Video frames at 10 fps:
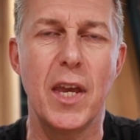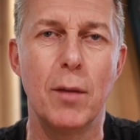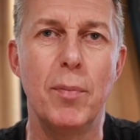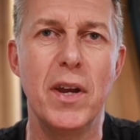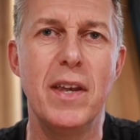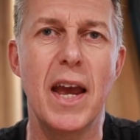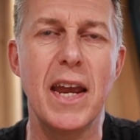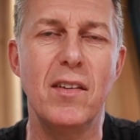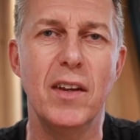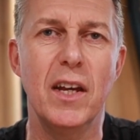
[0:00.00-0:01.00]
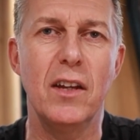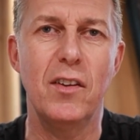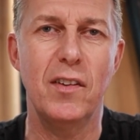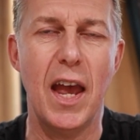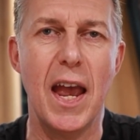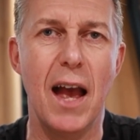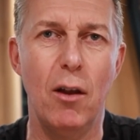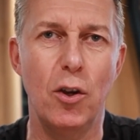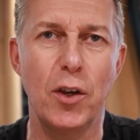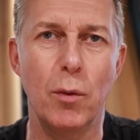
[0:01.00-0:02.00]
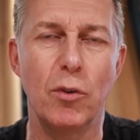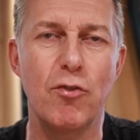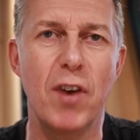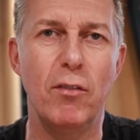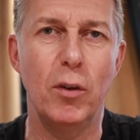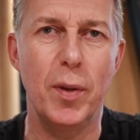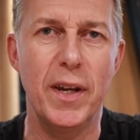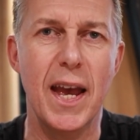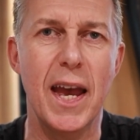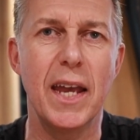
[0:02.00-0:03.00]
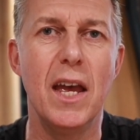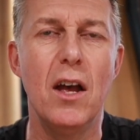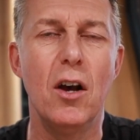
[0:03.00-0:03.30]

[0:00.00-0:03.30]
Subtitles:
You can put in data to say how long you want to travel per day,